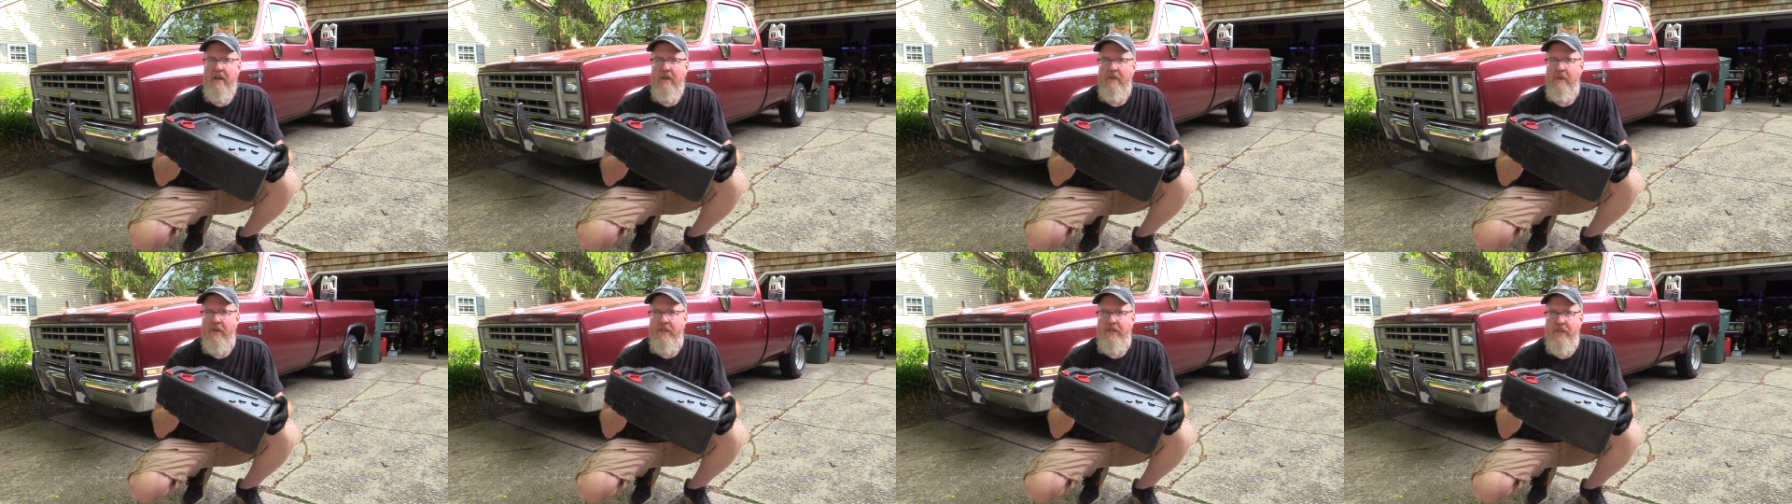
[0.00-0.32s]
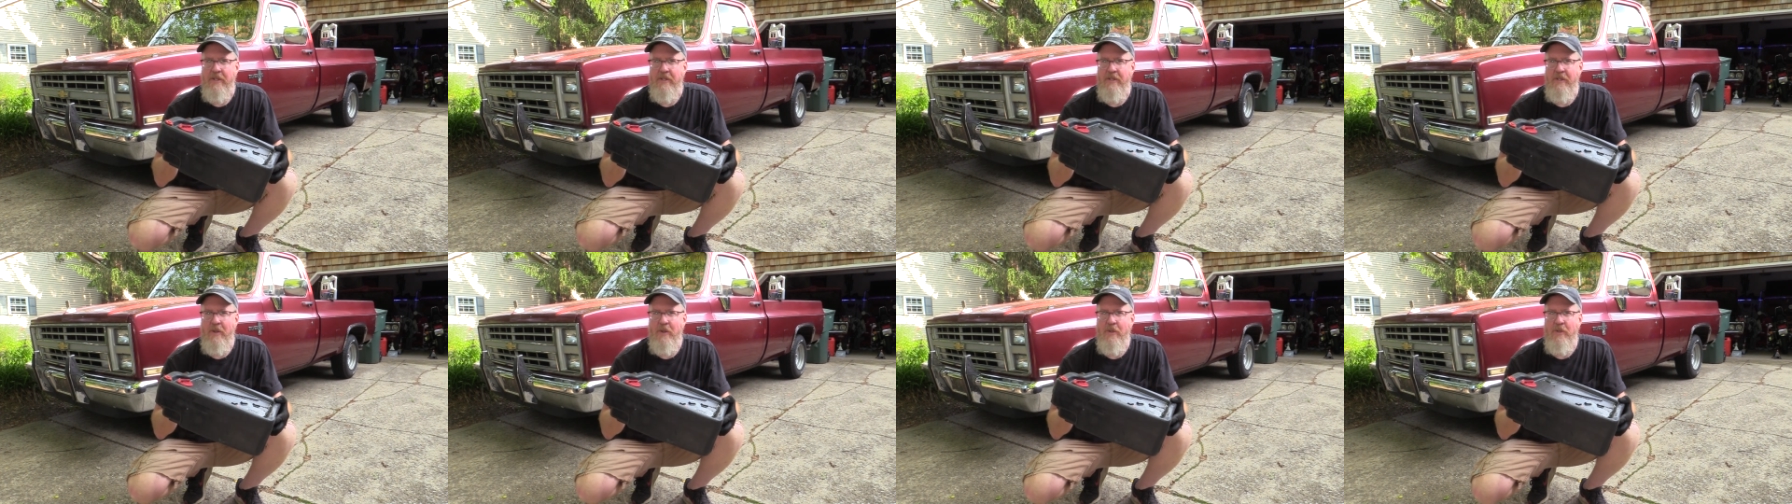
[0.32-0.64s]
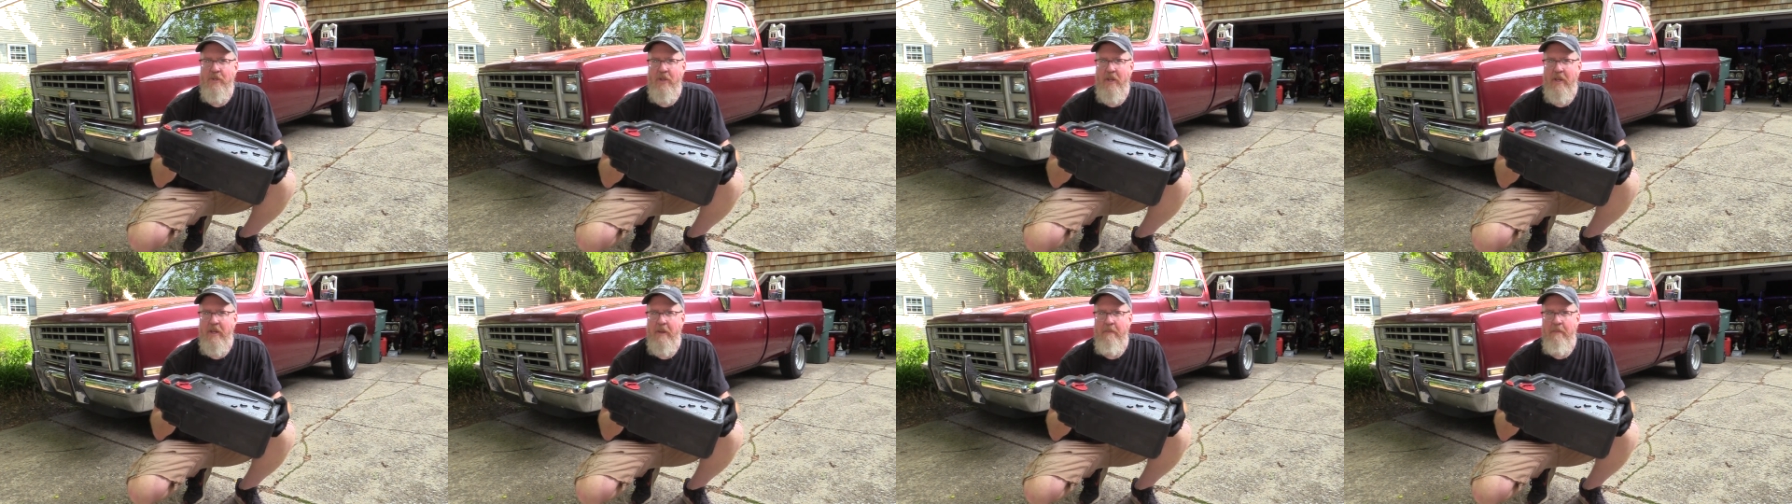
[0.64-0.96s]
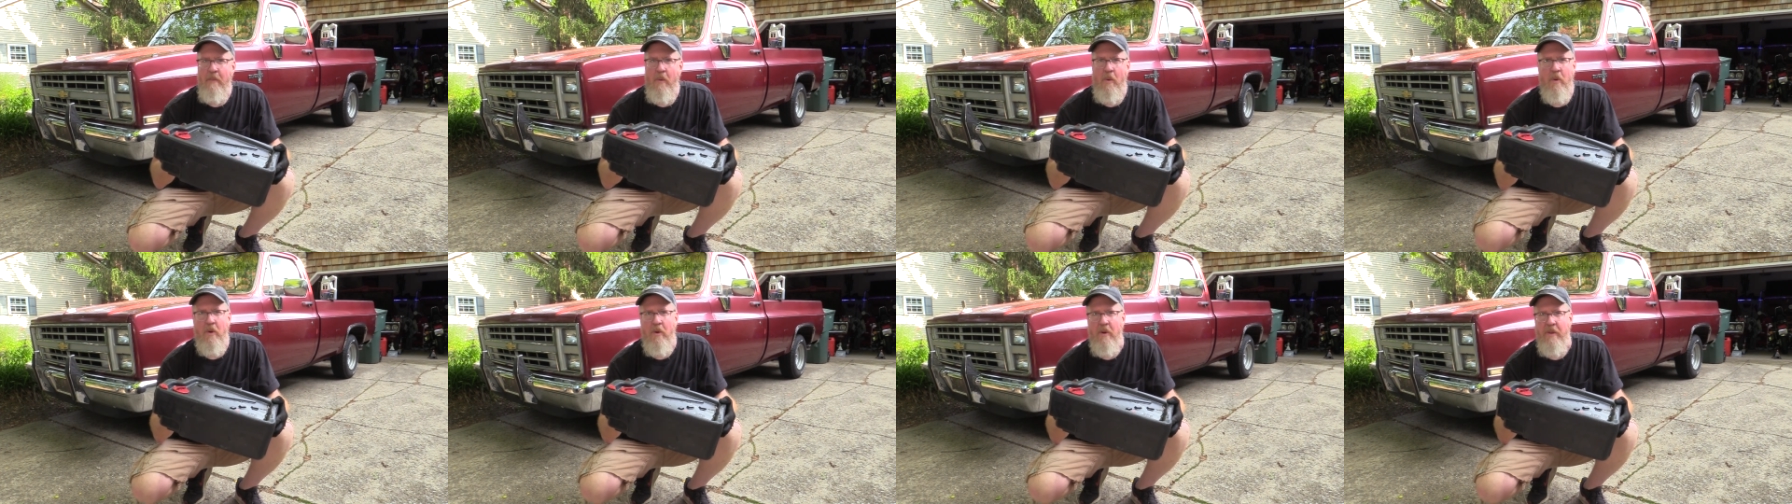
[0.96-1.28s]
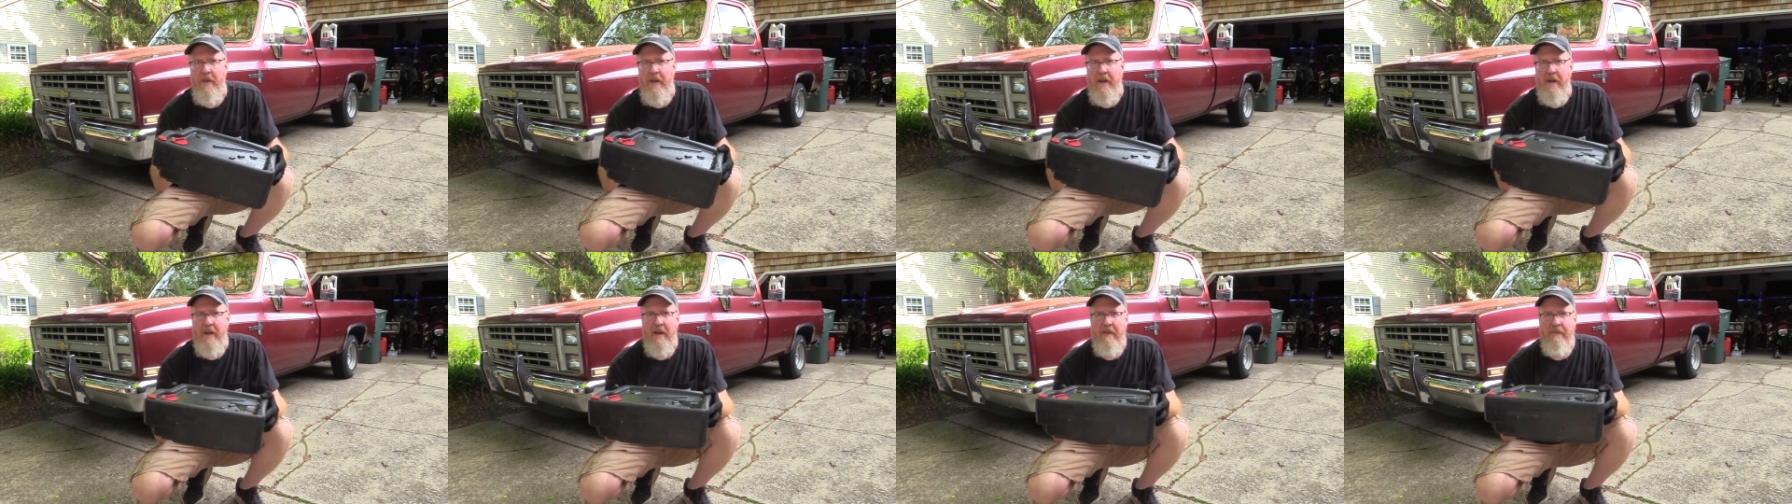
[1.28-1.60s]
which is usually more
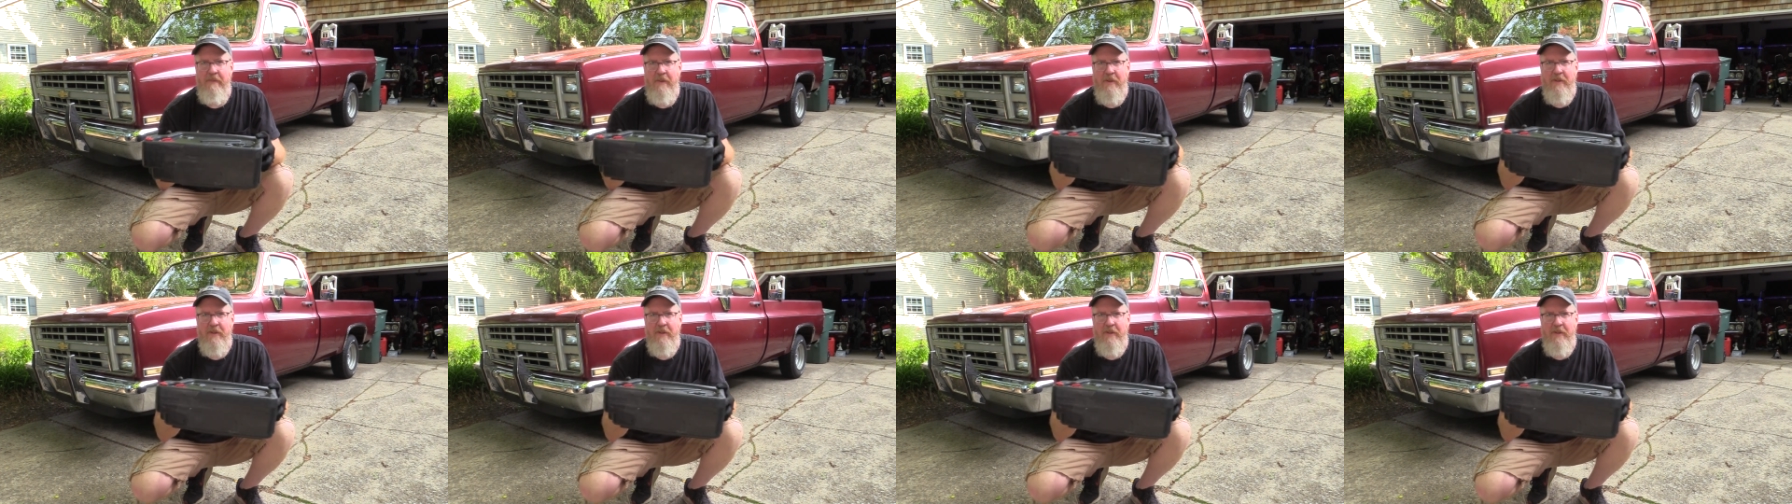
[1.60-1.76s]
than enough.